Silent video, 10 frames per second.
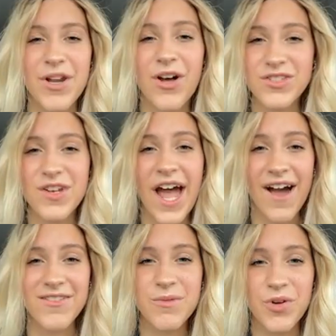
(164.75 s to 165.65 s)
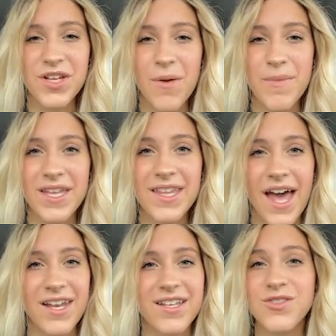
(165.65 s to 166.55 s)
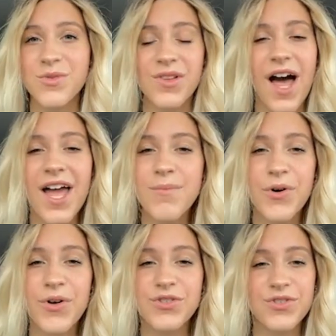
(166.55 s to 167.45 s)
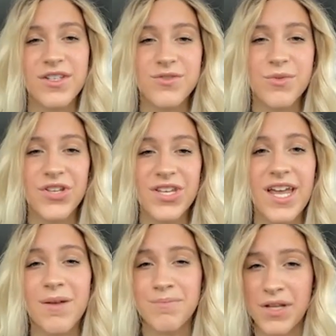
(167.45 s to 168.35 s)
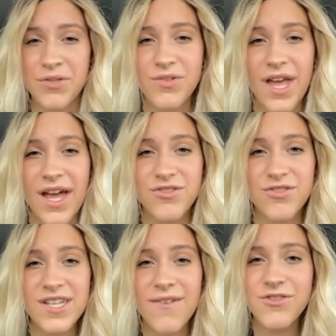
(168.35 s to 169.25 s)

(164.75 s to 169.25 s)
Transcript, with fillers: and also to have someone come in that is reliable, trustworthy, and been through the EduStaff